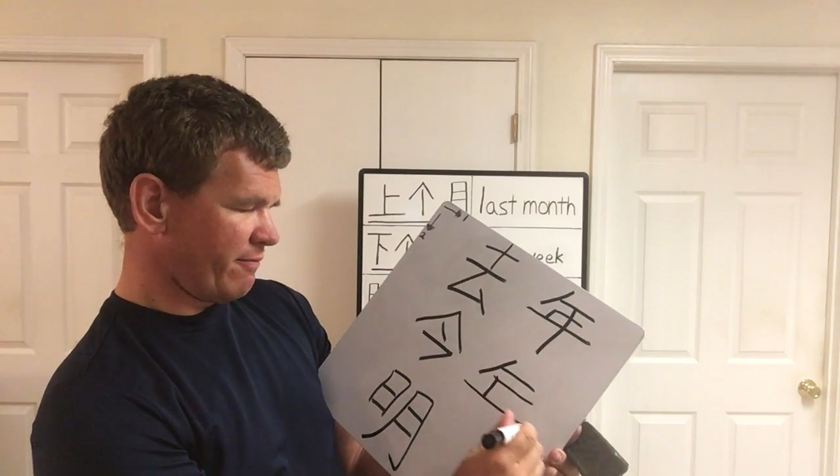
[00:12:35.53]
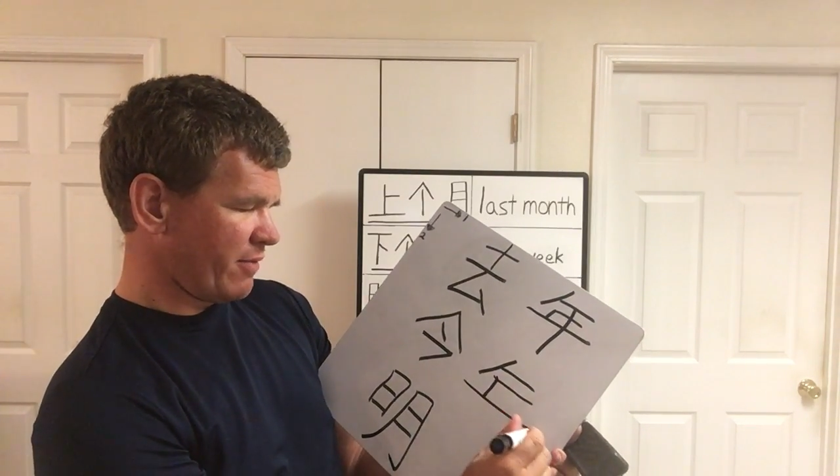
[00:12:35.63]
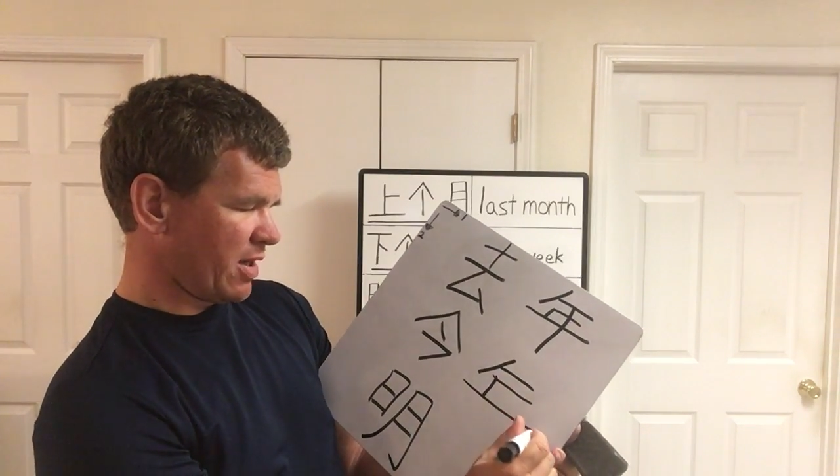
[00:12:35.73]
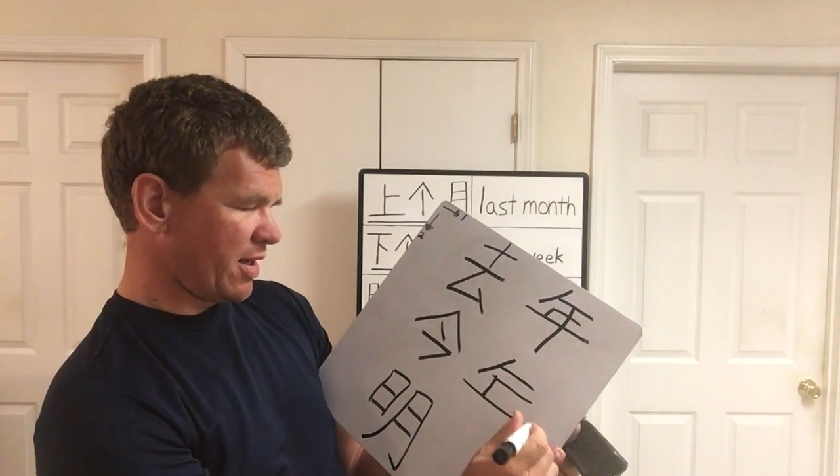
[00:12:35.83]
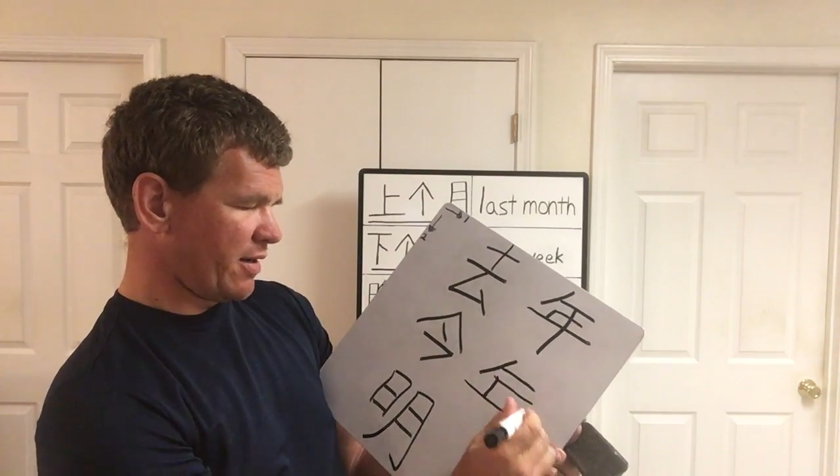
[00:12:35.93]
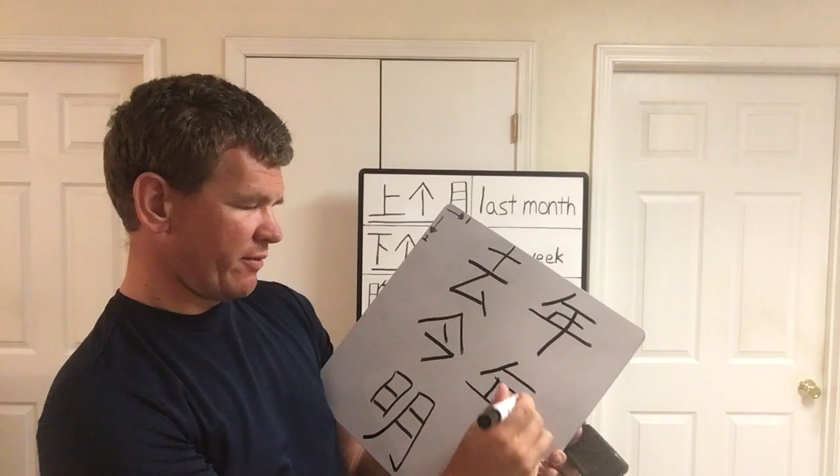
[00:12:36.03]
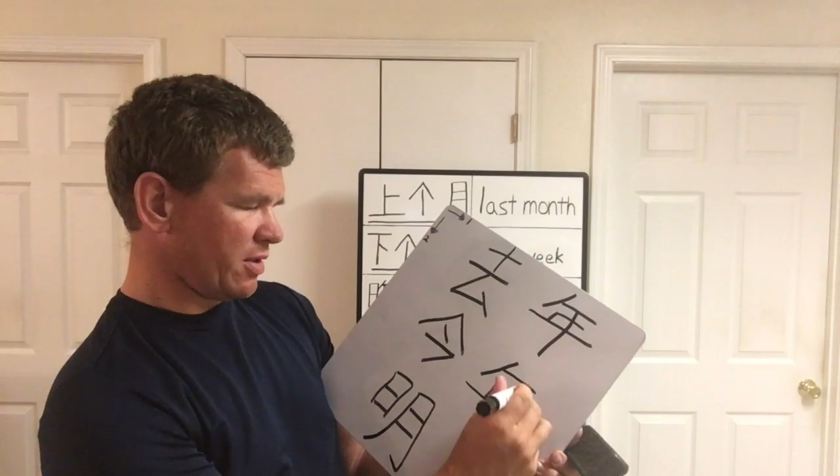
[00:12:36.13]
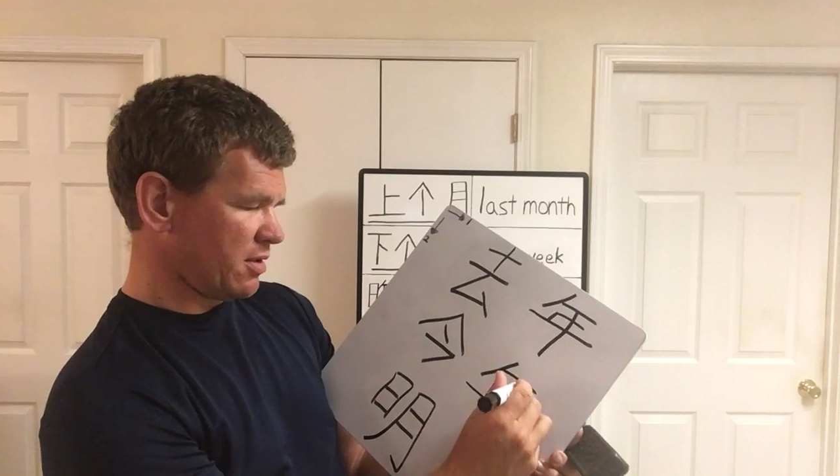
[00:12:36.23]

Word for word: five.